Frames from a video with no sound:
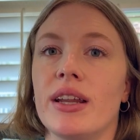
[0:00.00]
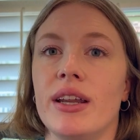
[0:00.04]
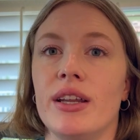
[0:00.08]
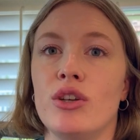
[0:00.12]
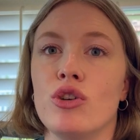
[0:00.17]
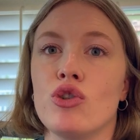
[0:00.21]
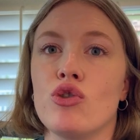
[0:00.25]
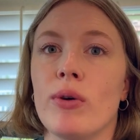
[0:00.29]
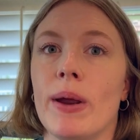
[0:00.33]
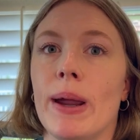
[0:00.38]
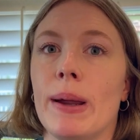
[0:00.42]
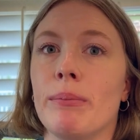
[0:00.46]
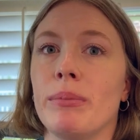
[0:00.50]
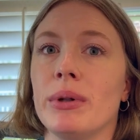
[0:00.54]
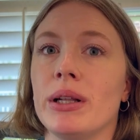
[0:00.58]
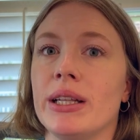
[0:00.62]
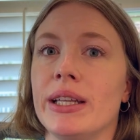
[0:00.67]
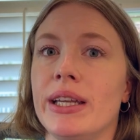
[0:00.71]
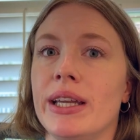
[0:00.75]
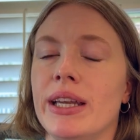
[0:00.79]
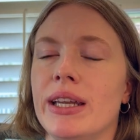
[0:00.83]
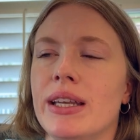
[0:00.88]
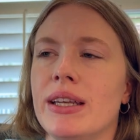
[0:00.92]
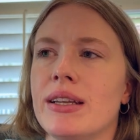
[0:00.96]
in
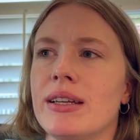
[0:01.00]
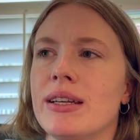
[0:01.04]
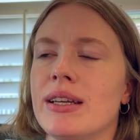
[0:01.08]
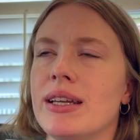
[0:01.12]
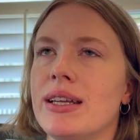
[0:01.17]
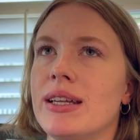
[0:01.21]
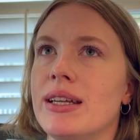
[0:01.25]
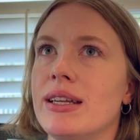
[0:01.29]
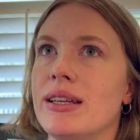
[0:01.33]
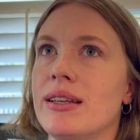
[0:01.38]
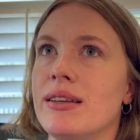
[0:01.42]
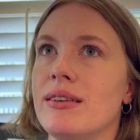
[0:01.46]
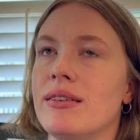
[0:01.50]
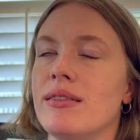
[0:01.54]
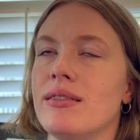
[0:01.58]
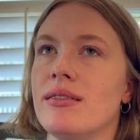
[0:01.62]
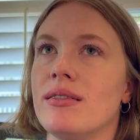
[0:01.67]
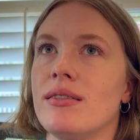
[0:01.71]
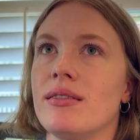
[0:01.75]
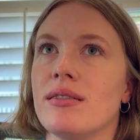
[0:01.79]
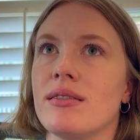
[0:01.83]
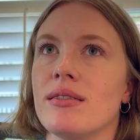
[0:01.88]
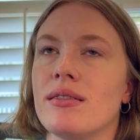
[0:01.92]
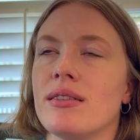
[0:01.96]
trampoline
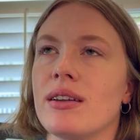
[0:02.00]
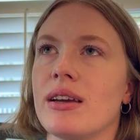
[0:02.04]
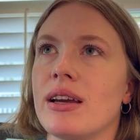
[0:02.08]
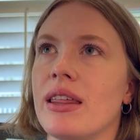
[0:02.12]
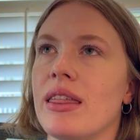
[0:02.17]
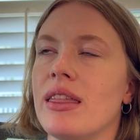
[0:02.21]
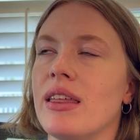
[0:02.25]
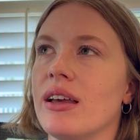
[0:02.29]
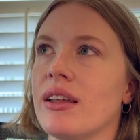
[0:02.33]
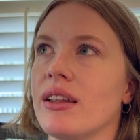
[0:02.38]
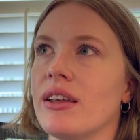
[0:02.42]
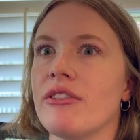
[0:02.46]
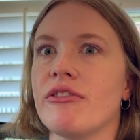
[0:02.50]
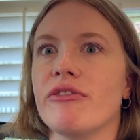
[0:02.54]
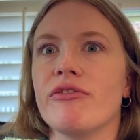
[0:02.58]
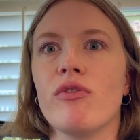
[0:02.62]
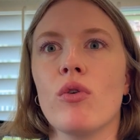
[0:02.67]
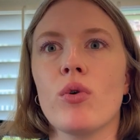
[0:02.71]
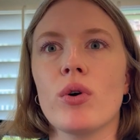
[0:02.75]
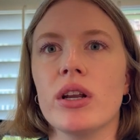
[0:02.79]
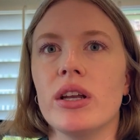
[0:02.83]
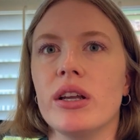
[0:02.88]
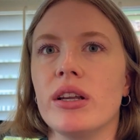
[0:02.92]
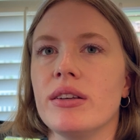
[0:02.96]
in, I think, like
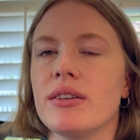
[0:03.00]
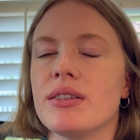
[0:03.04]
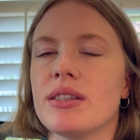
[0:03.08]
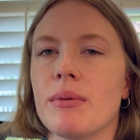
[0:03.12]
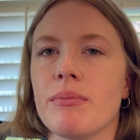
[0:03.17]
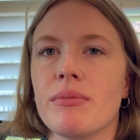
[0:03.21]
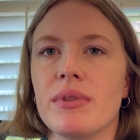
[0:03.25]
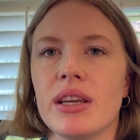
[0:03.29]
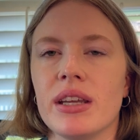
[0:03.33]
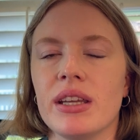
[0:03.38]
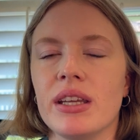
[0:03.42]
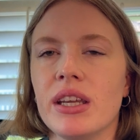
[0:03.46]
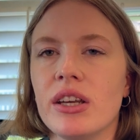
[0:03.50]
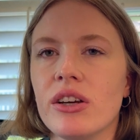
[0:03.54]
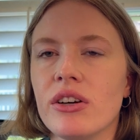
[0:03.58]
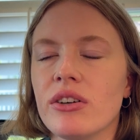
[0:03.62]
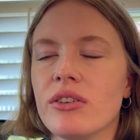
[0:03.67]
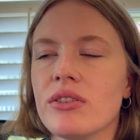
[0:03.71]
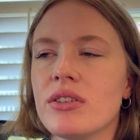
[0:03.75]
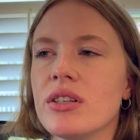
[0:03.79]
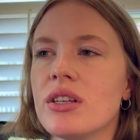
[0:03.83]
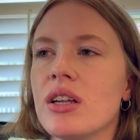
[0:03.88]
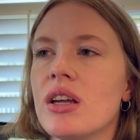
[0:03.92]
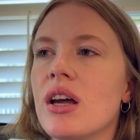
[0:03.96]
40-something
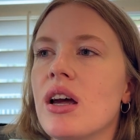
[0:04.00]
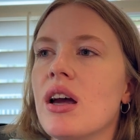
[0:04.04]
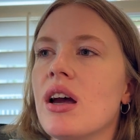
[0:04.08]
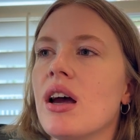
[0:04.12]
years